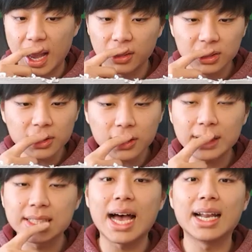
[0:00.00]
I was also
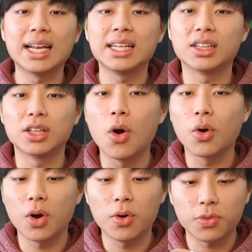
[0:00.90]
designing the
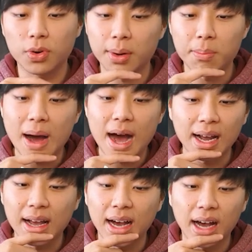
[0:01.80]
logo for the
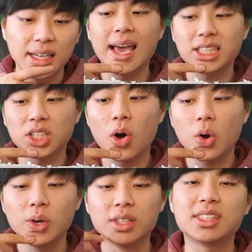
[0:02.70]
manga. It's
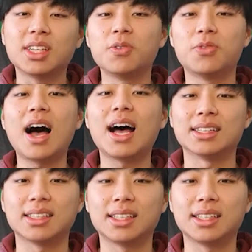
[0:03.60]
called Savant.